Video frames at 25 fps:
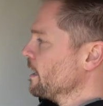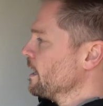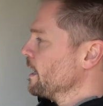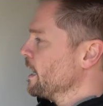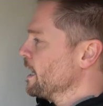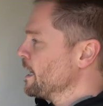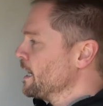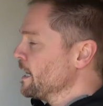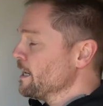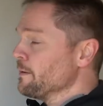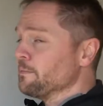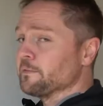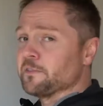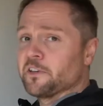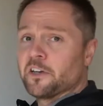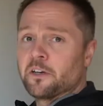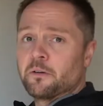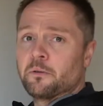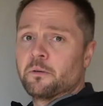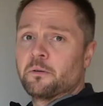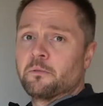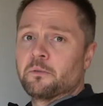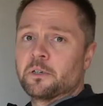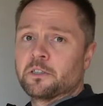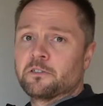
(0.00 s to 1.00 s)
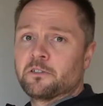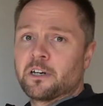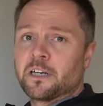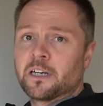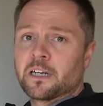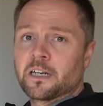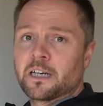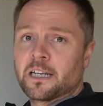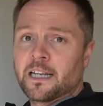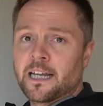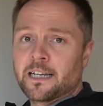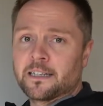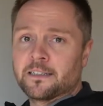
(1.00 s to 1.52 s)
In Heep2, we're
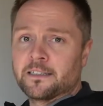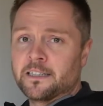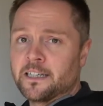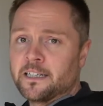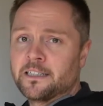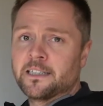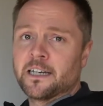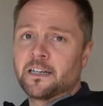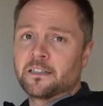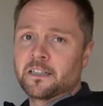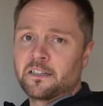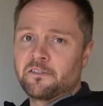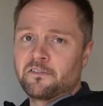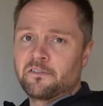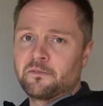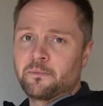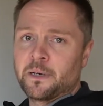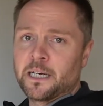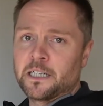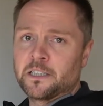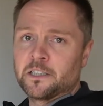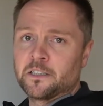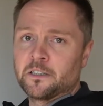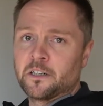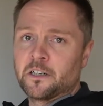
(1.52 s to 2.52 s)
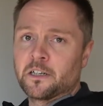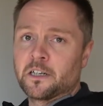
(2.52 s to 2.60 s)
trying to collect detailed information